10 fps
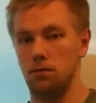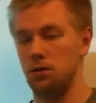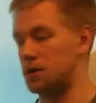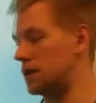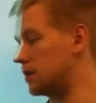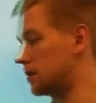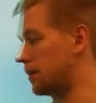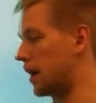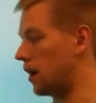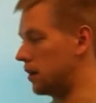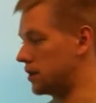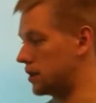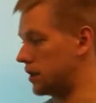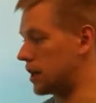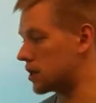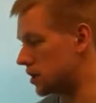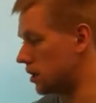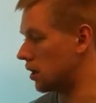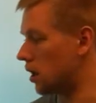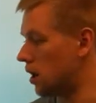You'll see this in biology next
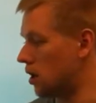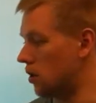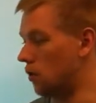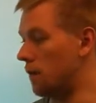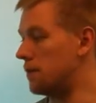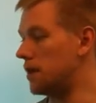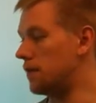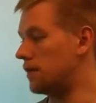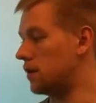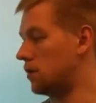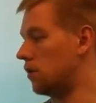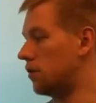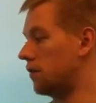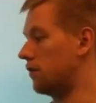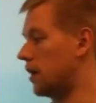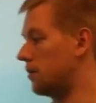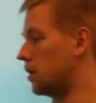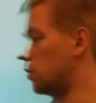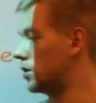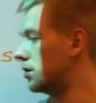year, or maybe even in earth and
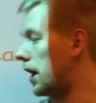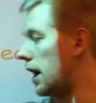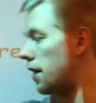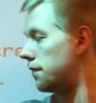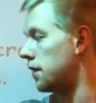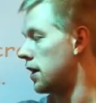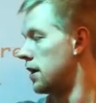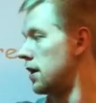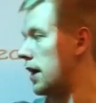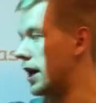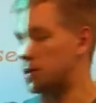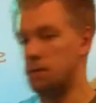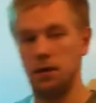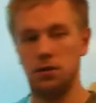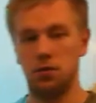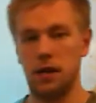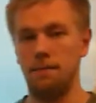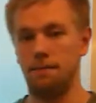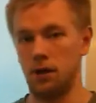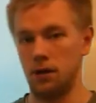environmental, where you'll have exponential
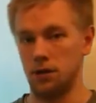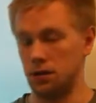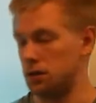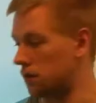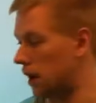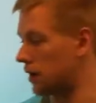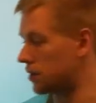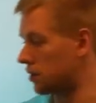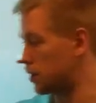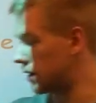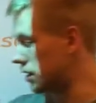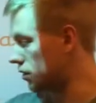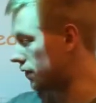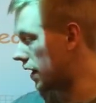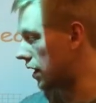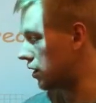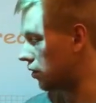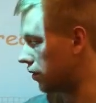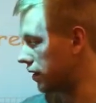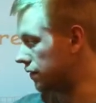type functions. Okay, so the initial
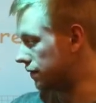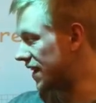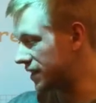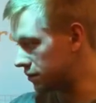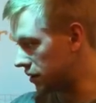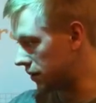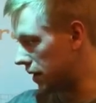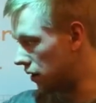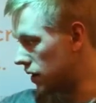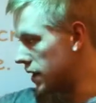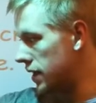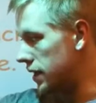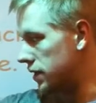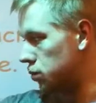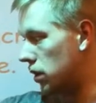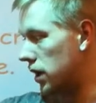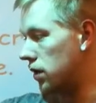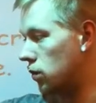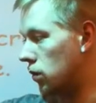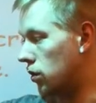value or the investment amount is
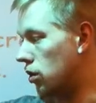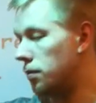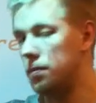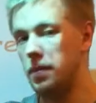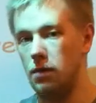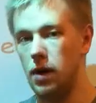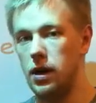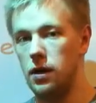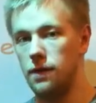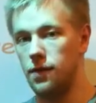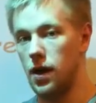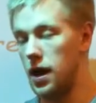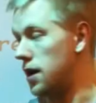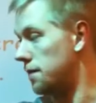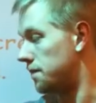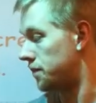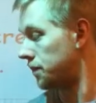what will normally be right here for A.